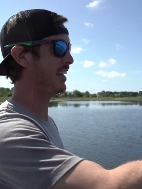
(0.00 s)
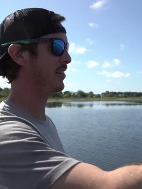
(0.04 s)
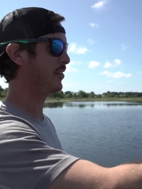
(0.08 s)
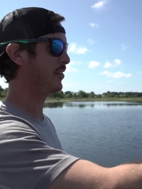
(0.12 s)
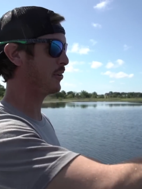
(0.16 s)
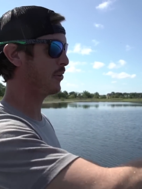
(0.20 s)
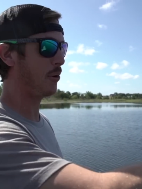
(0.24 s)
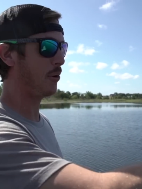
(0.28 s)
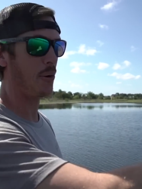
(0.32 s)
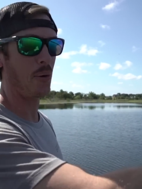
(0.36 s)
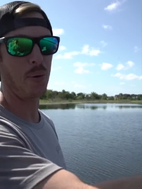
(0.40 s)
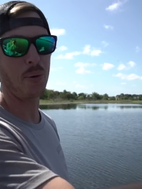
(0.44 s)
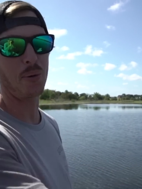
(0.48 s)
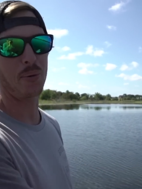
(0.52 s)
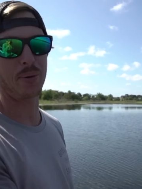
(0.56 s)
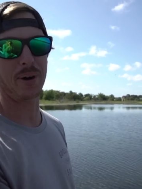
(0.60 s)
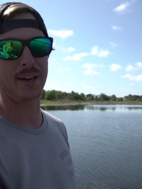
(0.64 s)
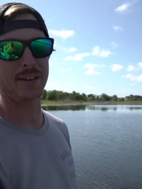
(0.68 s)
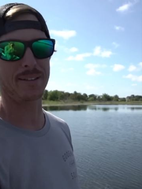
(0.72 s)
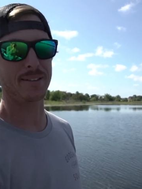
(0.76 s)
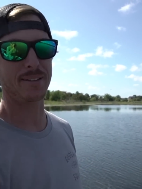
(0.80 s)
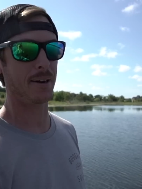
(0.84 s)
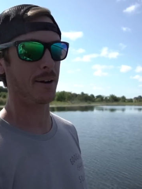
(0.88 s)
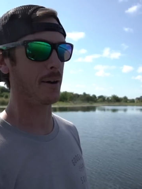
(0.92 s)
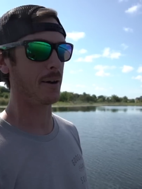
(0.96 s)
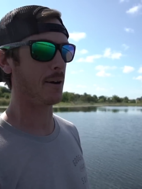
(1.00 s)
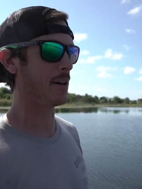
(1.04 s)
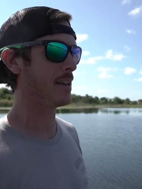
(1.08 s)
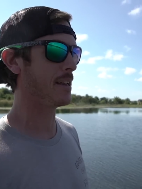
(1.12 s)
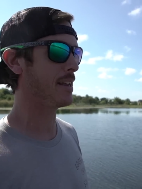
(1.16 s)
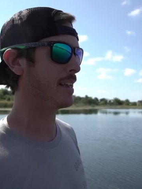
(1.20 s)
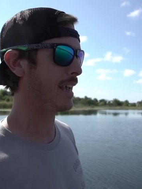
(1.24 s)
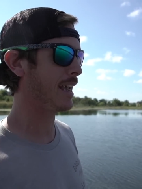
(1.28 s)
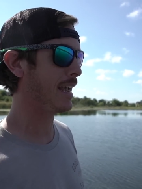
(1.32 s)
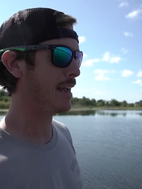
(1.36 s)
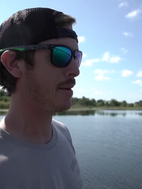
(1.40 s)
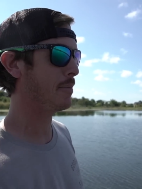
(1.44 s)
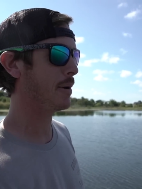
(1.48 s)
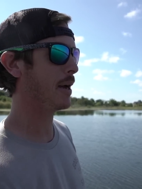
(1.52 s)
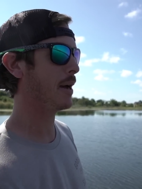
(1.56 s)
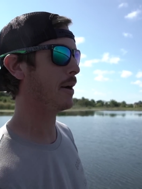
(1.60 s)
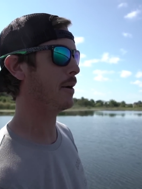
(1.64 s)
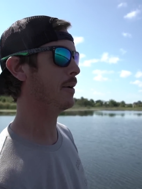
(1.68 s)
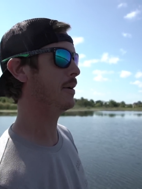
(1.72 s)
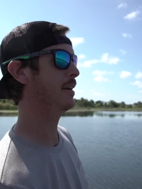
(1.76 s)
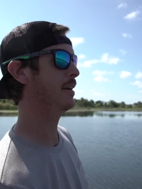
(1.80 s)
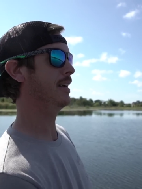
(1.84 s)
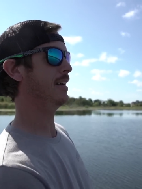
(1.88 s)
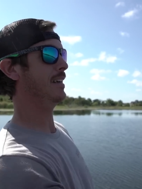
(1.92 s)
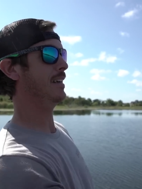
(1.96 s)
little hole right there, he came out
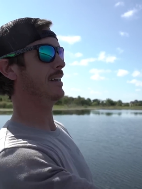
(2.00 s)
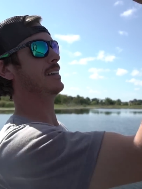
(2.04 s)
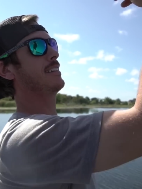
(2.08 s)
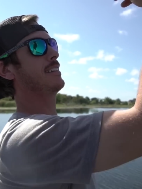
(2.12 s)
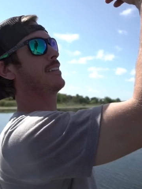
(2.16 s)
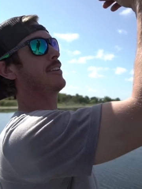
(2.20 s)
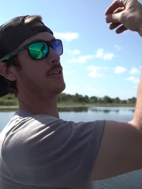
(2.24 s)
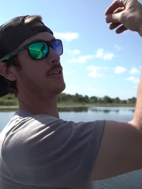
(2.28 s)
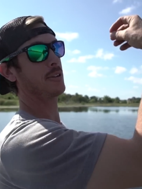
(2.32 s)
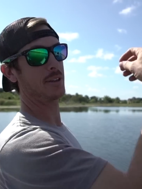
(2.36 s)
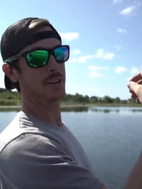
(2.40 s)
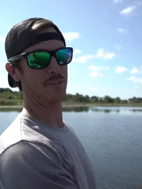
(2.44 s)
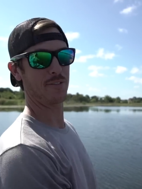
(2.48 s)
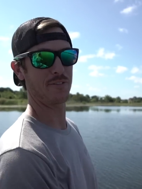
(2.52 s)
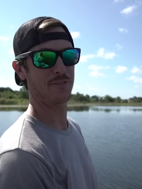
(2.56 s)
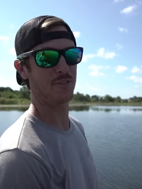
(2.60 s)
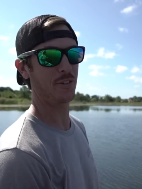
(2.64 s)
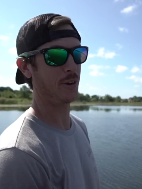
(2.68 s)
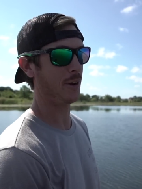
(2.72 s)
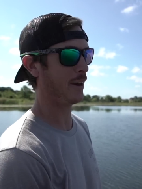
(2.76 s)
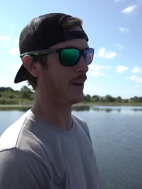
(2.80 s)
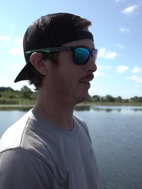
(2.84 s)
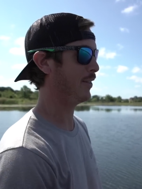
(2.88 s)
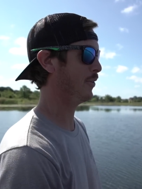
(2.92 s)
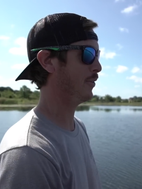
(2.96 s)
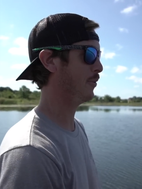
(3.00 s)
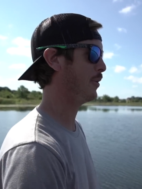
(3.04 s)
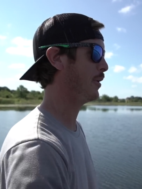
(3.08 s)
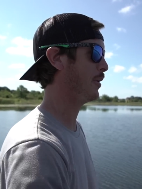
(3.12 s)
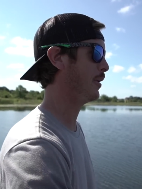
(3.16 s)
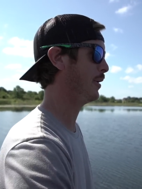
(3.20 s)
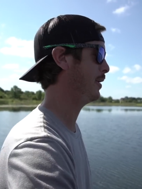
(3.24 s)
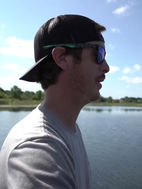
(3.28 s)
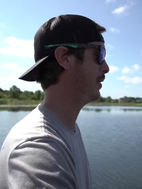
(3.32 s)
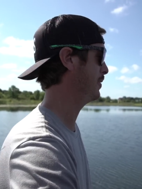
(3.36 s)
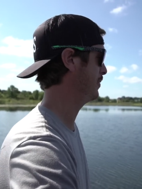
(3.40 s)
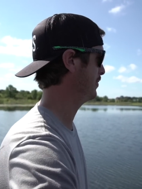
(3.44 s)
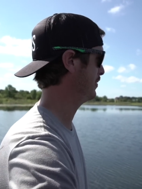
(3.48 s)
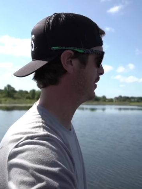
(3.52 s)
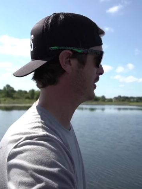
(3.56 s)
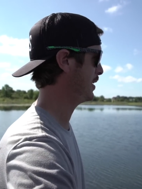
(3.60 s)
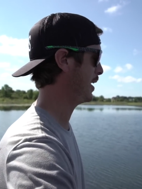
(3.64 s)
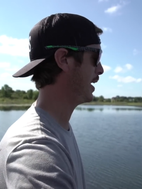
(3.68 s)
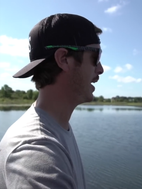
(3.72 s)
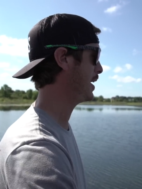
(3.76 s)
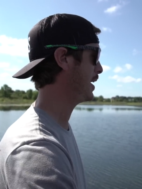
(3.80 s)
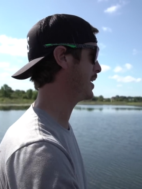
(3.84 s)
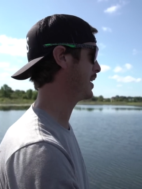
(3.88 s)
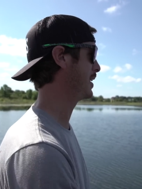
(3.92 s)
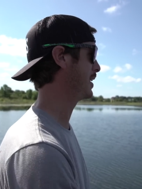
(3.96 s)
literally foot out of the water.
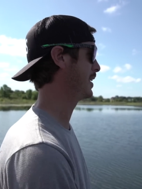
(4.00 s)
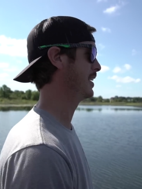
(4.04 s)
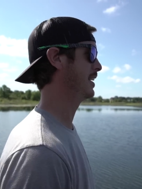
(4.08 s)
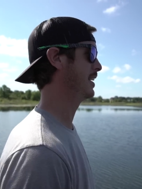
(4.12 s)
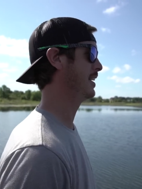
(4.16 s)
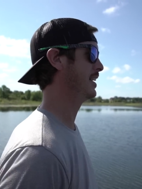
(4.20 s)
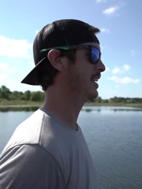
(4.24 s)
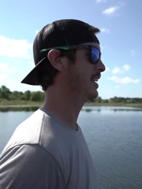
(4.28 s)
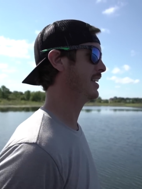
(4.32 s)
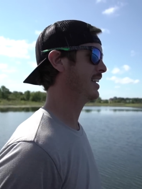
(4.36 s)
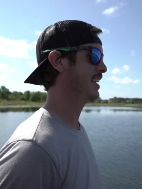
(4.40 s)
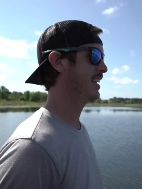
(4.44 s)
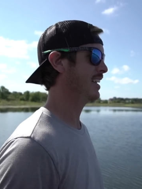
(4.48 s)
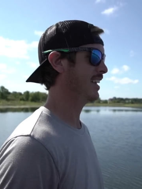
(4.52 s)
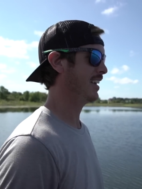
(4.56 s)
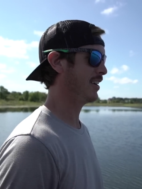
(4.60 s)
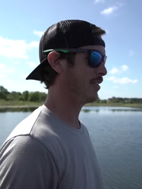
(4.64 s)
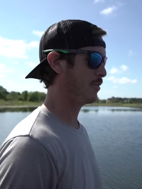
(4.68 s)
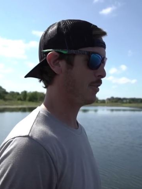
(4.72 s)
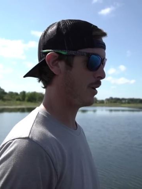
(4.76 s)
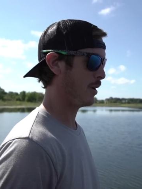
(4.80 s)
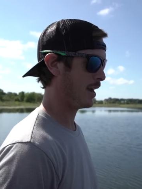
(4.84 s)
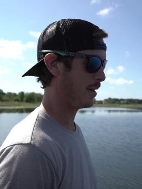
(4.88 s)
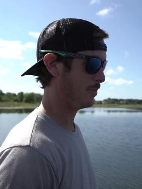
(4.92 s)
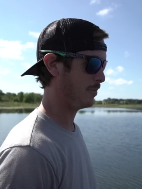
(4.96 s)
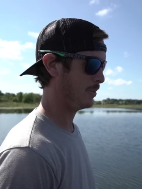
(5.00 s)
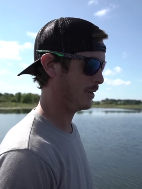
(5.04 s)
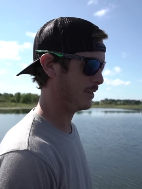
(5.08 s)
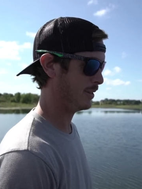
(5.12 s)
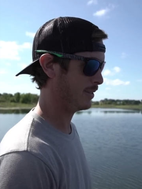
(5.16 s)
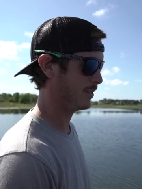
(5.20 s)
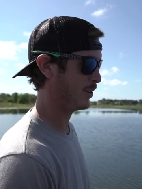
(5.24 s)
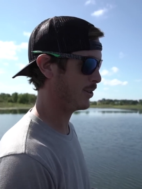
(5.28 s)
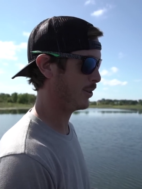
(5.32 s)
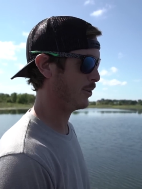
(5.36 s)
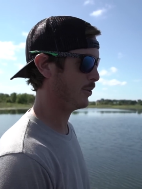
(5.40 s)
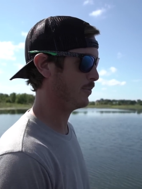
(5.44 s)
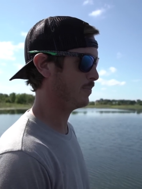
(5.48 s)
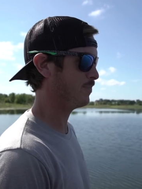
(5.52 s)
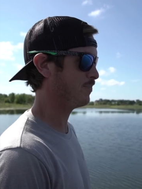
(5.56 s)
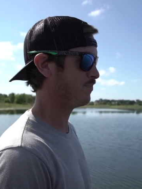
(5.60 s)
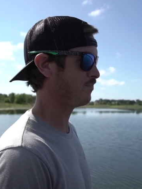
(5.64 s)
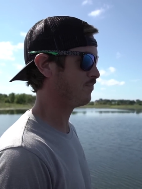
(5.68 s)
Dang. And grabbed it. So